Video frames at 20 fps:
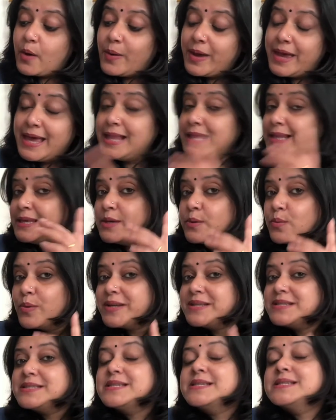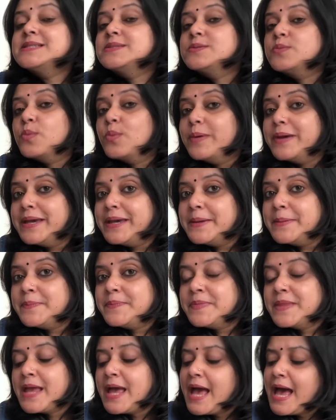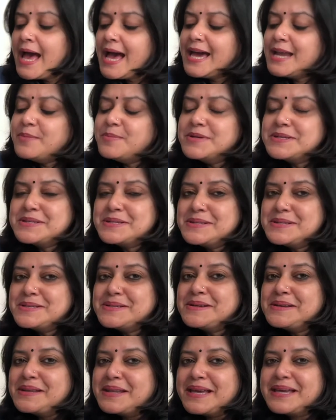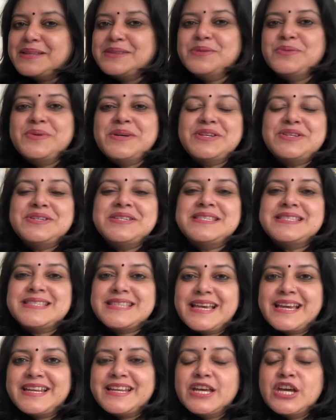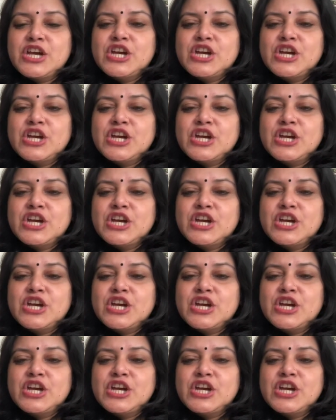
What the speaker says: Helgi went his way, and Matilda liked the way she said.